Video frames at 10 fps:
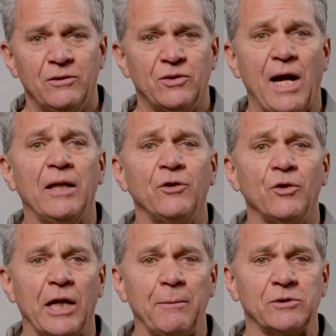Tile
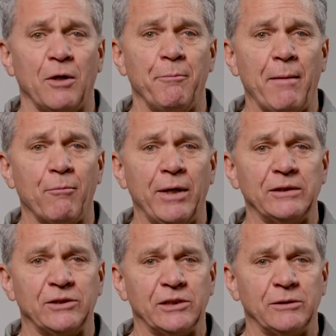underlayments are membrane
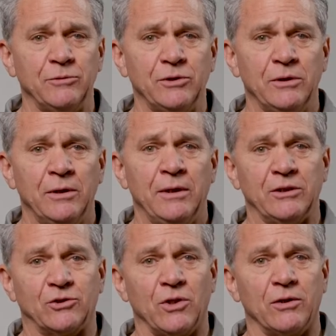systems
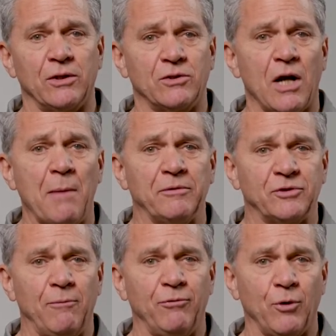installed on top of
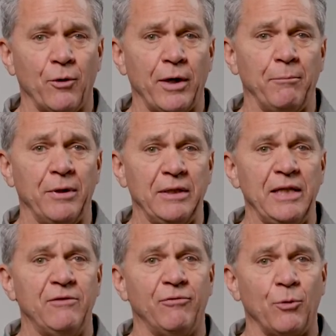subfloor and
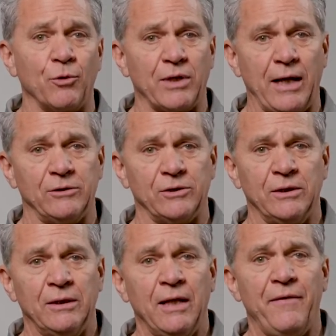beneath floor tiles,
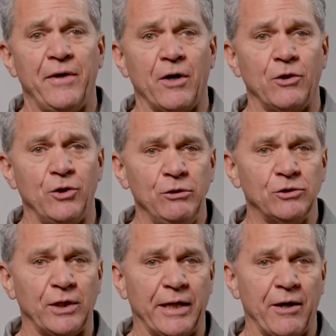and they are
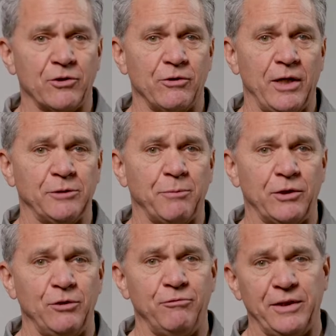usually characterized by
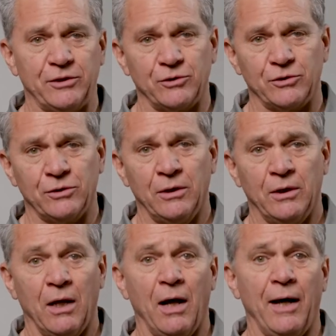two features:
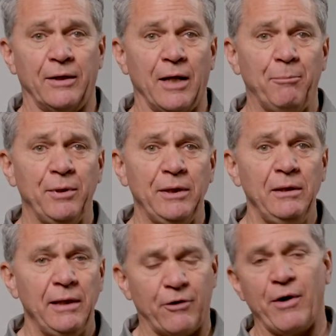uncoupling
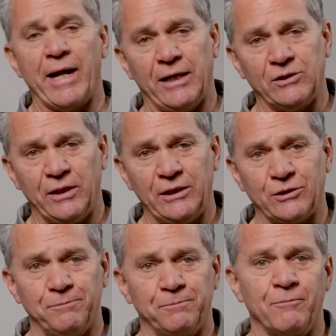and crack isolation.